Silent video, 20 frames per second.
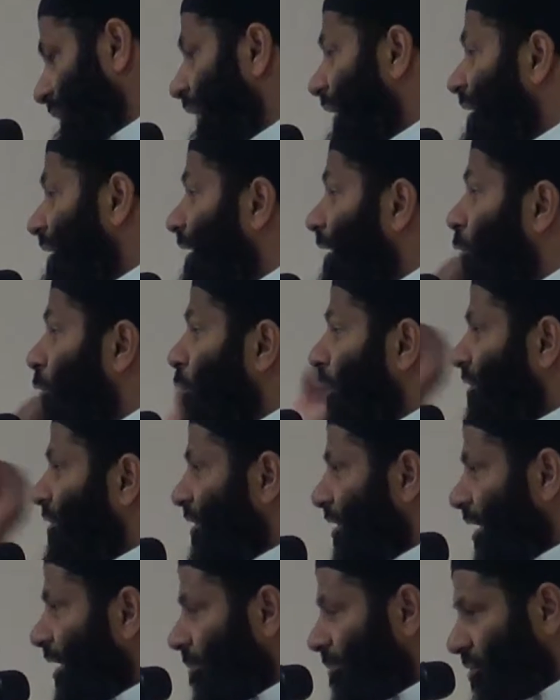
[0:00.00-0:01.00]
And any Quraysh
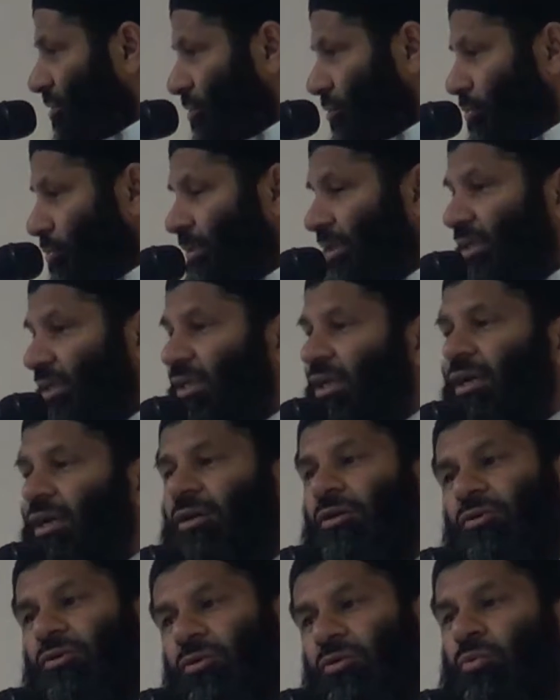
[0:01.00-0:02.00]
that comes to Medina,
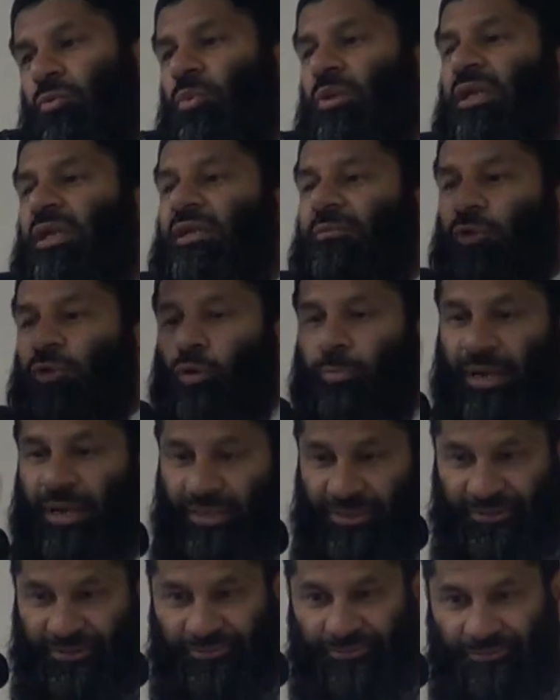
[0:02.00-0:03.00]
we let him go back.